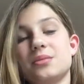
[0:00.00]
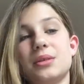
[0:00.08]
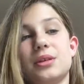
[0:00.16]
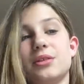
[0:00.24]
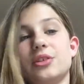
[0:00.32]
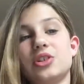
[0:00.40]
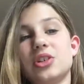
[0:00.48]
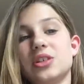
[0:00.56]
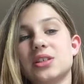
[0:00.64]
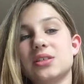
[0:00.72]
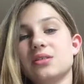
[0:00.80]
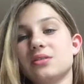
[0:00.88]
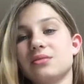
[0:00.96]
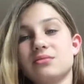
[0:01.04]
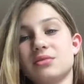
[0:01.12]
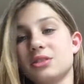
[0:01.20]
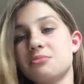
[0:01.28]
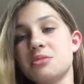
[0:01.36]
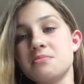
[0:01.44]
I mean, they're just
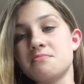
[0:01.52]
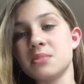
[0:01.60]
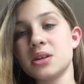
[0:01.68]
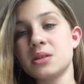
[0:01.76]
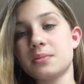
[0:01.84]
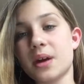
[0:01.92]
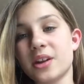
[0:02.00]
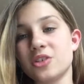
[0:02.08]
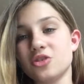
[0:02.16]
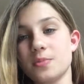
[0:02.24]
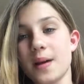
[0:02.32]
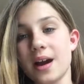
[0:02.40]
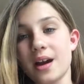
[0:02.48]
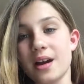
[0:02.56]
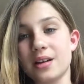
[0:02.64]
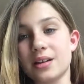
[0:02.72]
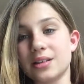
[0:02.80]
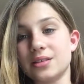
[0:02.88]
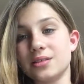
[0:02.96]
gonna be mean behind your back
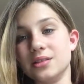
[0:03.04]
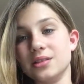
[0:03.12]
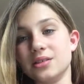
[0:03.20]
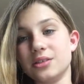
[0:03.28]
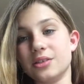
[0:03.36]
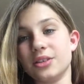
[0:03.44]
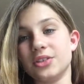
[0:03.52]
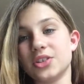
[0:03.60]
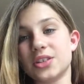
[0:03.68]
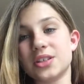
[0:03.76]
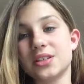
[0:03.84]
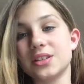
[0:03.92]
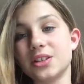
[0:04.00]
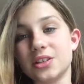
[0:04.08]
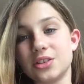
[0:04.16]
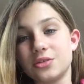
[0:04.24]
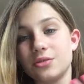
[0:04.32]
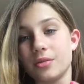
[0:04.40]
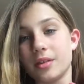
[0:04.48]
and they're just gonna
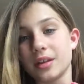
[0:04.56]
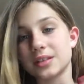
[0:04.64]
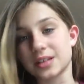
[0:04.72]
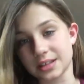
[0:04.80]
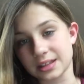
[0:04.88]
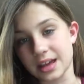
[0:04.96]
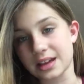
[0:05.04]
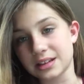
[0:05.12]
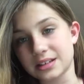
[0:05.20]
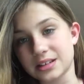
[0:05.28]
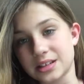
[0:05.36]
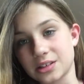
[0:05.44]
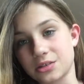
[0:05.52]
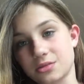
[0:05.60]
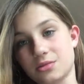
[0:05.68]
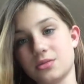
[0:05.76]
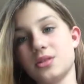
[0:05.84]
do things like that to you.